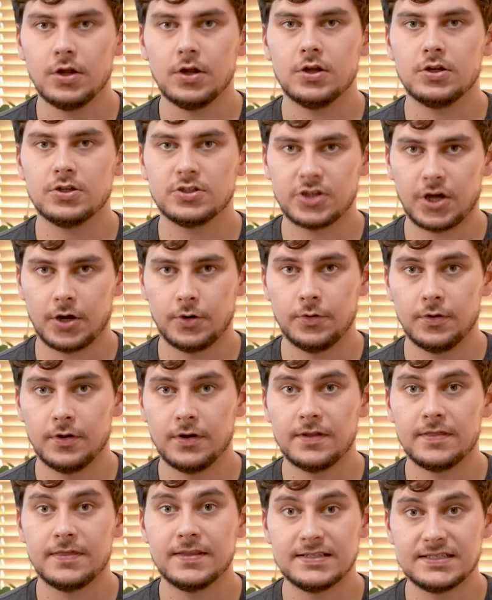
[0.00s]
So
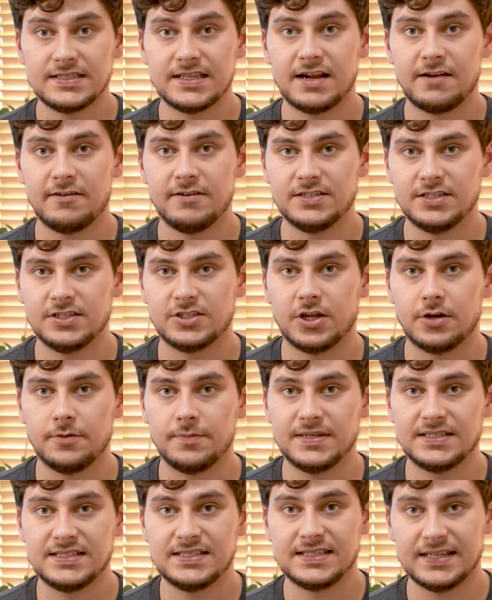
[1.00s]
this series is going to
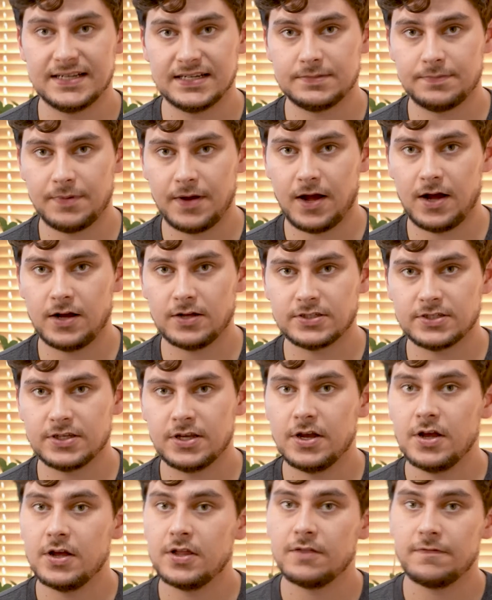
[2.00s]
be 6 parts.
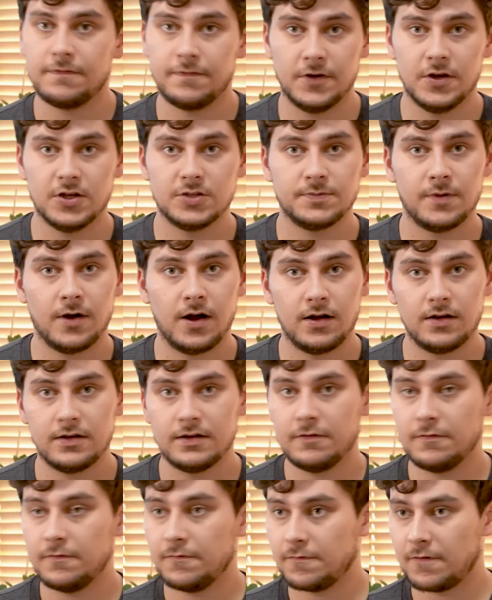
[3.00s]
The first part,
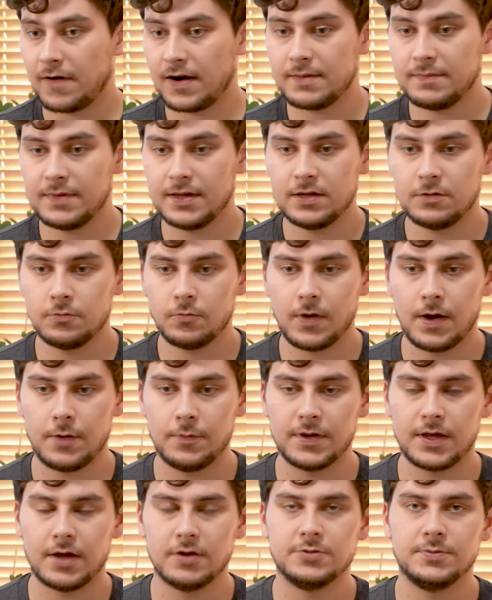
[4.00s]
framing, where
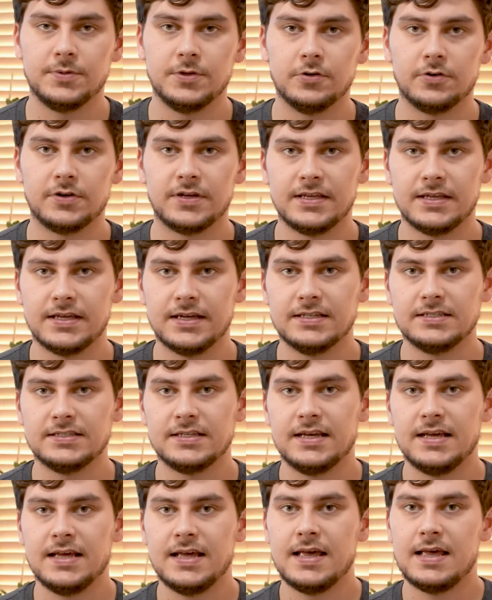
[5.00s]
we're going to be looking at
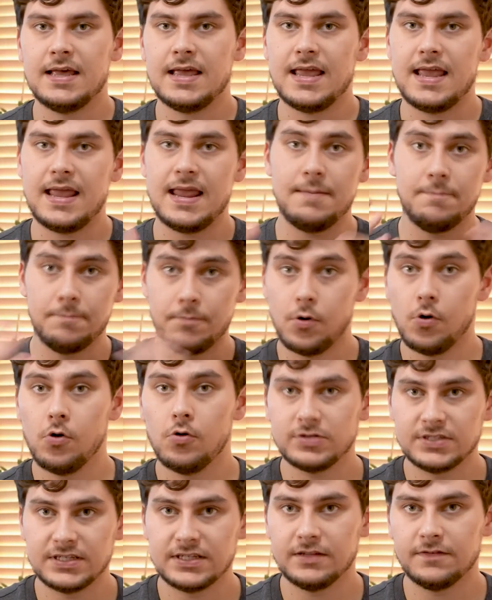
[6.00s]

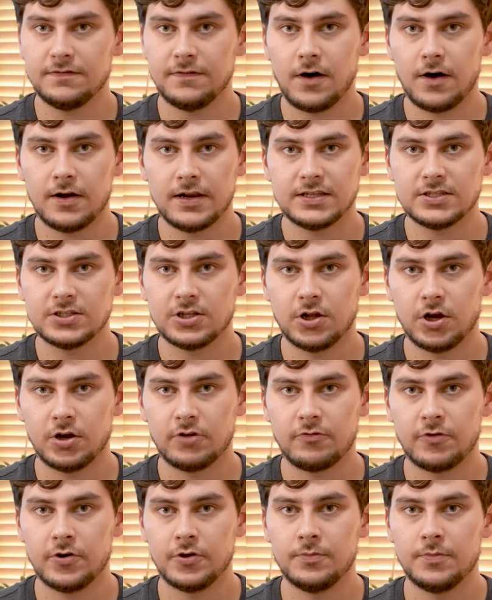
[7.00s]
importing the file into
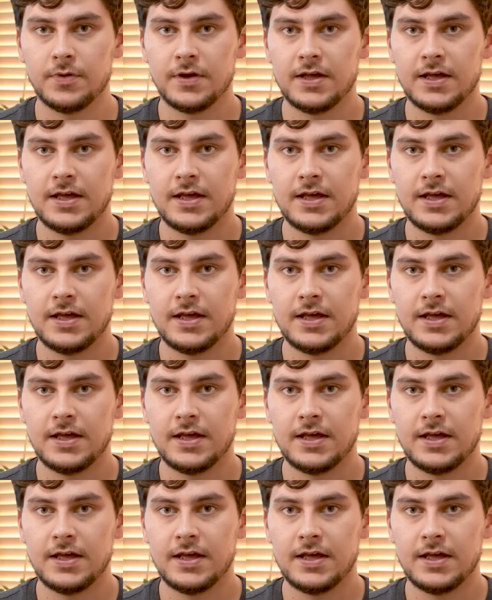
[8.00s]
Lightroom,